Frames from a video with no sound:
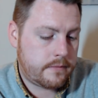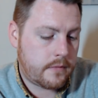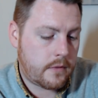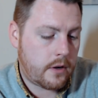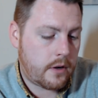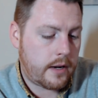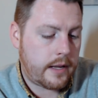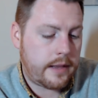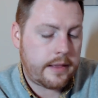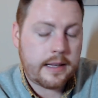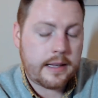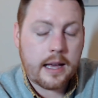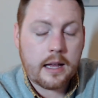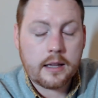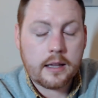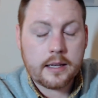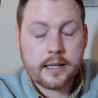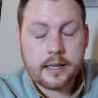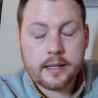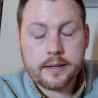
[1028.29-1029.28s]
or in the
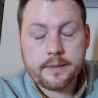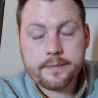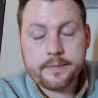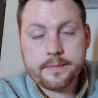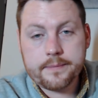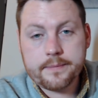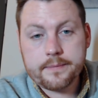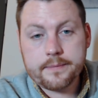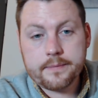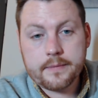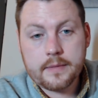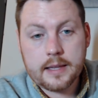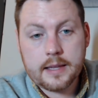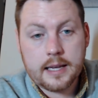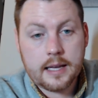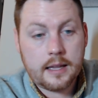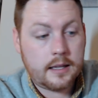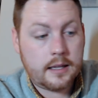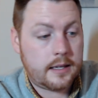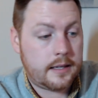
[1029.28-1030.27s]
Elliot. The
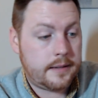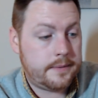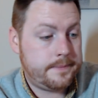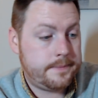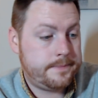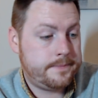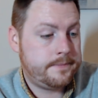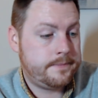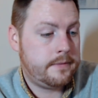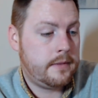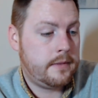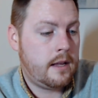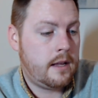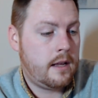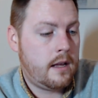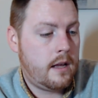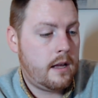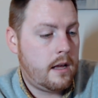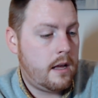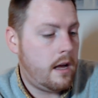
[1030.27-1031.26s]
Elliot.
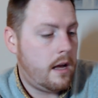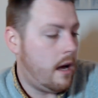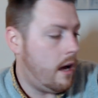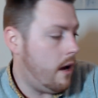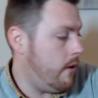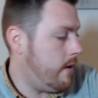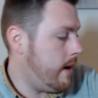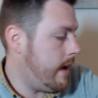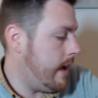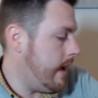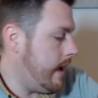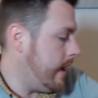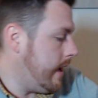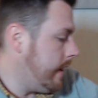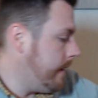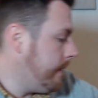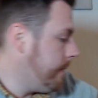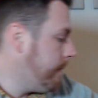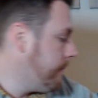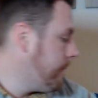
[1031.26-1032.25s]

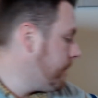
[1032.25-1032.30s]
Okay.